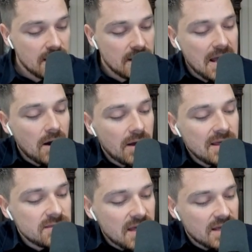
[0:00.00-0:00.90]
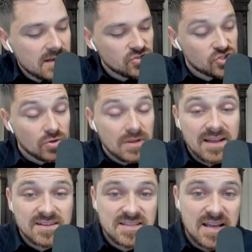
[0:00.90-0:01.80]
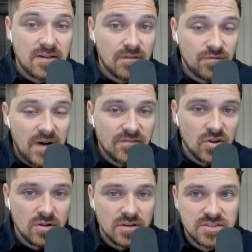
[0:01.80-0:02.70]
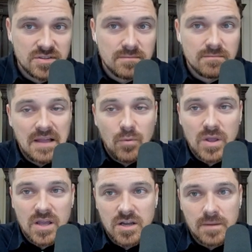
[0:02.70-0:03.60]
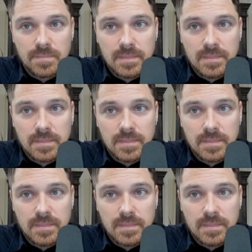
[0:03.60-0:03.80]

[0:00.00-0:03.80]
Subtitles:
now and then, so like I said, $5 that we're gonna